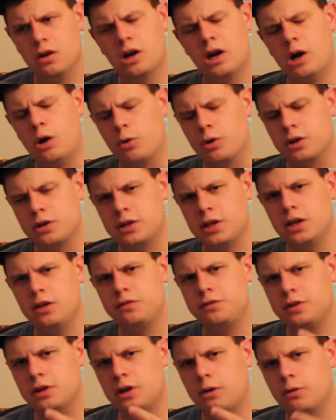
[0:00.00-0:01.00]
I want to
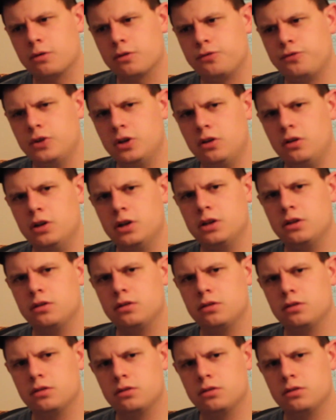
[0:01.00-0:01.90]
taste it, I want to feel it,